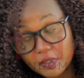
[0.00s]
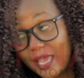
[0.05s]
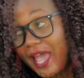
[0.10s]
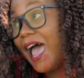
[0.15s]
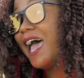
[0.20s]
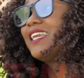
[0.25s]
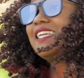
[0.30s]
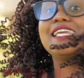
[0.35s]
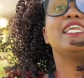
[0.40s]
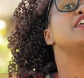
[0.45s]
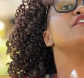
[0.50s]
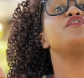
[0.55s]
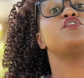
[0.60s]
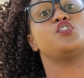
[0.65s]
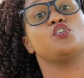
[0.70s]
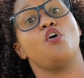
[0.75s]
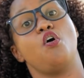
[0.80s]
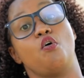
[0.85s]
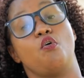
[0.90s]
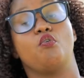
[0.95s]
And if
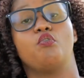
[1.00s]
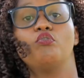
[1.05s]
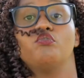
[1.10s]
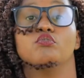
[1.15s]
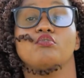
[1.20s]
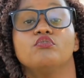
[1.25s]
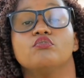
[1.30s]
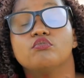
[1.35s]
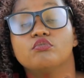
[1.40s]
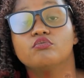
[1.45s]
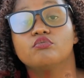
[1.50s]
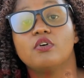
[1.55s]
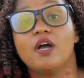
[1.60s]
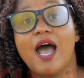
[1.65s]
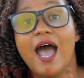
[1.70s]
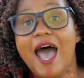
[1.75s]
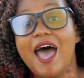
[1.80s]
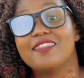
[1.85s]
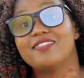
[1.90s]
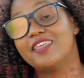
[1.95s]
so,
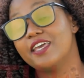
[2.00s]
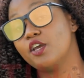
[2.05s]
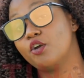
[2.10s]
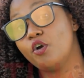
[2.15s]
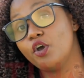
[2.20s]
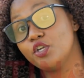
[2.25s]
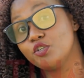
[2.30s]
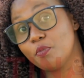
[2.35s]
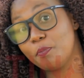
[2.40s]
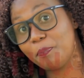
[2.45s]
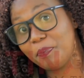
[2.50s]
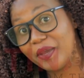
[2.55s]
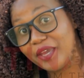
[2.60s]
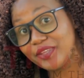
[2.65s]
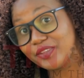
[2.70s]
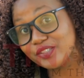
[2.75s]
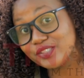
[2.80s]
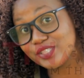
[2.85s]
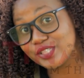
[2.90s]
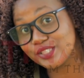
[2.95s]
are they going to
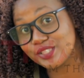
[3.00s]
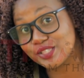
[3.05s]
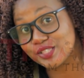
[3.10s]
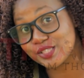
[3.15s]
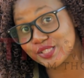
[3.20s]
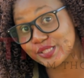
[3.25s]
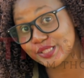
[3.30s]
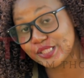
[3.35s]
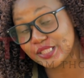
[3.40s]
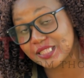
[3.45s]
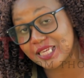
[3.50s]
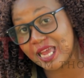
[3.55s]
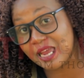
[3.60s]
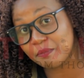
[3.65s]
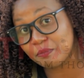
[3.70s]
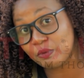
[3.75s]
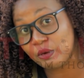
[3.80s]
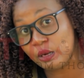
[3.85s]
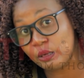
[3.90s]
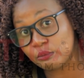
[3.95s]
pay the teachers this
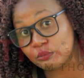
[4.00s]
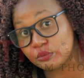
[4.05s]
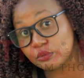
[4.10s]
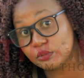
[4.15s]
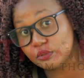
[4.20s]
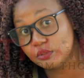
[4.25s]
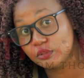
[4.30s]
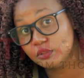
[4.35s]
time around?